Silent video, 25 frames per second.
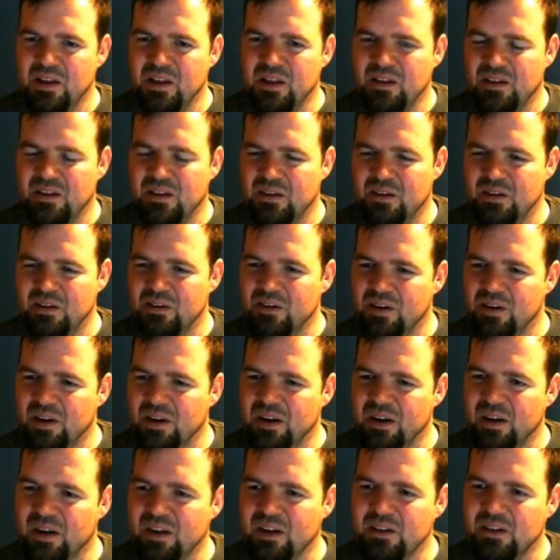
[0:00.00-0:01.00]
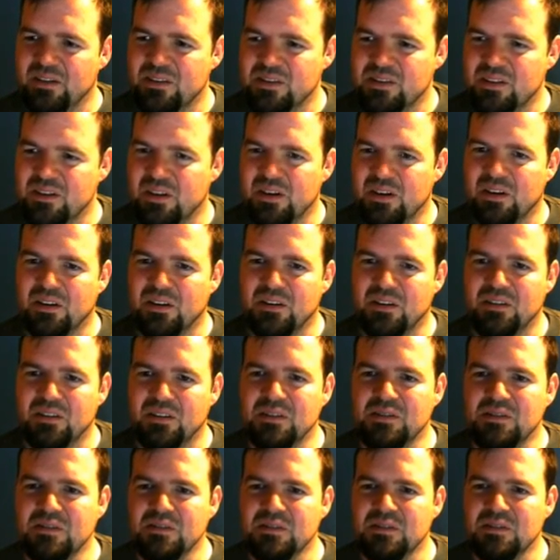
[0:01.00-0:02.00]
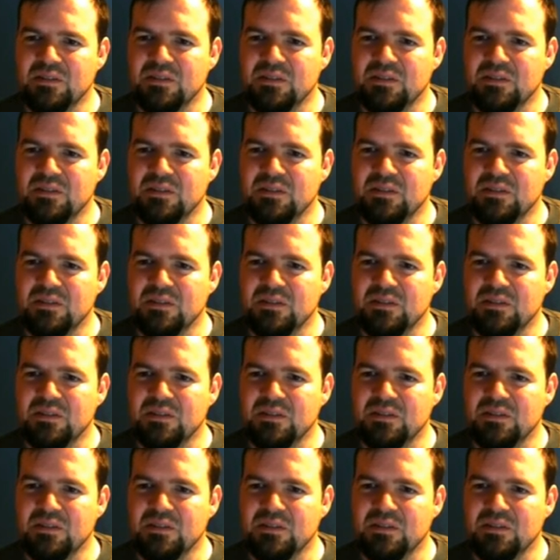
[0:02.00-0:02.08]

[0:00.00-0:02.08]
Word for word: Alright, so...